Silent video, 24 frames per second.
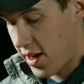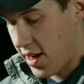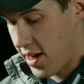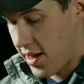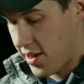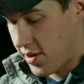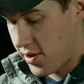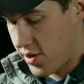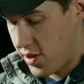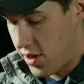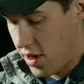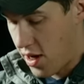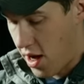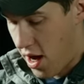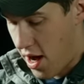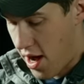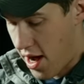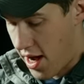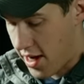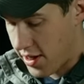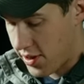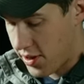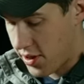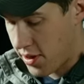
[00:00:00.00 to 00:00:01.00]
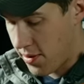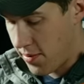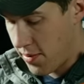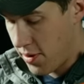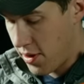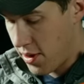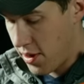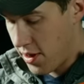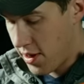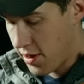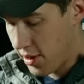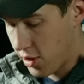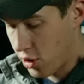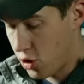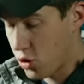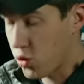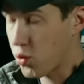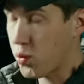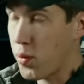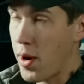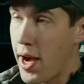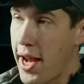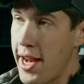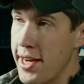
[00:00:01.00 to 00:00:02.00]
is not
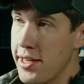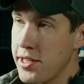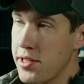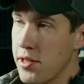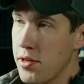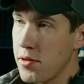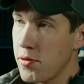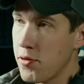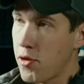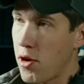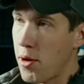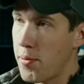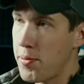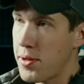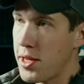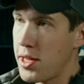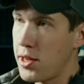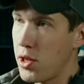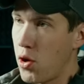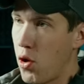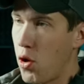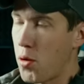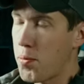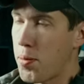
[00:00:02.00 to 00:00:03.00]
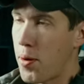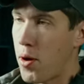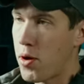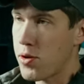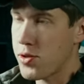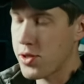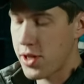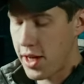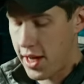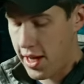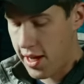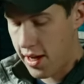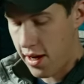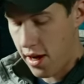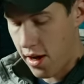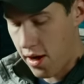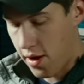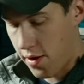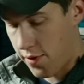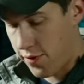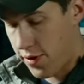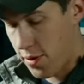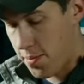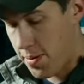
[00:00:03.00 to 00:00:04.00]
great from the lower parts kit
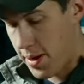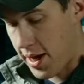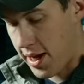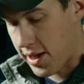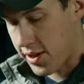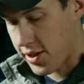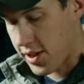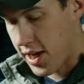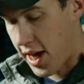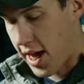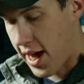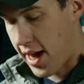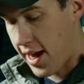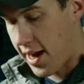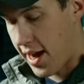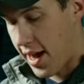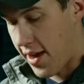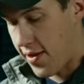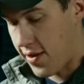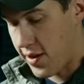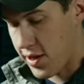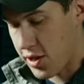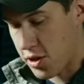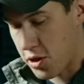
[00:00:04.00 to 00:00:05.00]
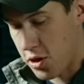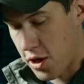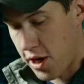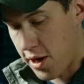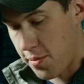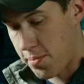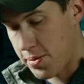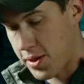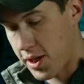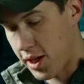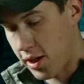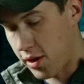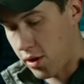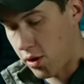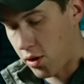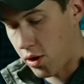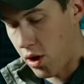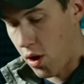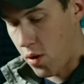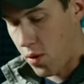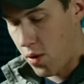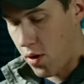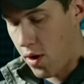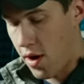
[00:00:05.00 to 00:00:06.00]
of the PSA in this uh, particular
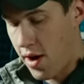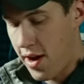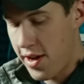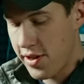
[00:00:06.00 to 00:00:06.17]
lower.